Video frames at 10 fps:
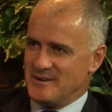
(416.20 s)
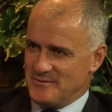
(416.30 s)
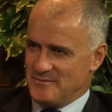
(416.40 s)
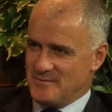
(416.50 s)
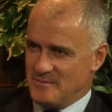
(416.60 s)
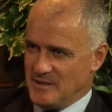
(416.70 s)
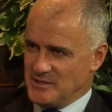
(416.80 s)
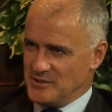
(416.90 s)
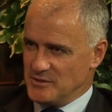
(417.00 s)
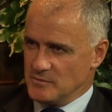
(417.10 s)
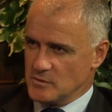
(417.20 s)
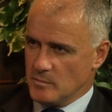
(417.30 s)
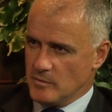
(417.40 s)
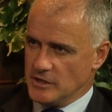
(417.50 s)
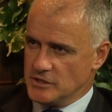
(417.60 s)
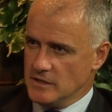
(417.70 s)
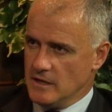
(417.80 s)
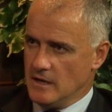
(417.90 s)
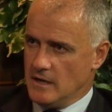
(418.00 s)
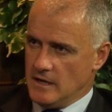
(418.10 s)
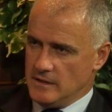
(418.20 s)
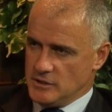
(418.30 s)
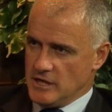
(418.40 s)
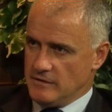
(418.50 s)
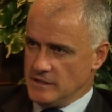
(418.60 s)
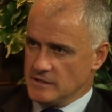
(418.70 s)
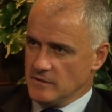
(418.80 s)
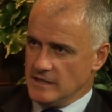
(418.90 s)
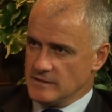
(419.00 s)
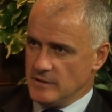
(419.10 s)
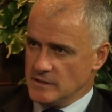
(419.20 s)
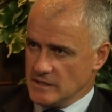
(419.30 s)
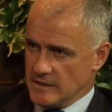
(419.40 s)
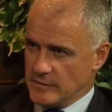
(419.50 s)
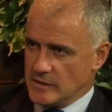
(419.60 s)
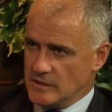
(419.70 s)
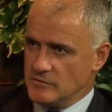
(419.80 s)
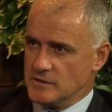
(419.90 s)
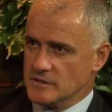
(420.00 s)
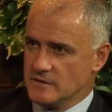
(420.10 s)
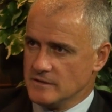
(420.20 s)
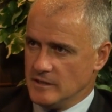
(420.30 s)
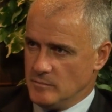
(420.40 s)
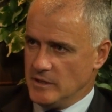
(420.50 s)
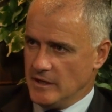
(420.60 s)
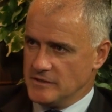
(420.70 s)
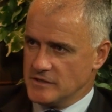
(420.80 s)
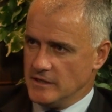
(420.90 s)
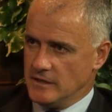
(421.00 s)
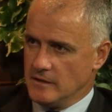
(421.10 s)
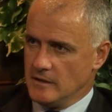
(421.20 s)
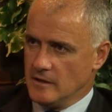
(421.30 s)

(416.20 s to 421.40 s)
of Pension Insurance Corporation, and the charity still has a very significant interest in PIC.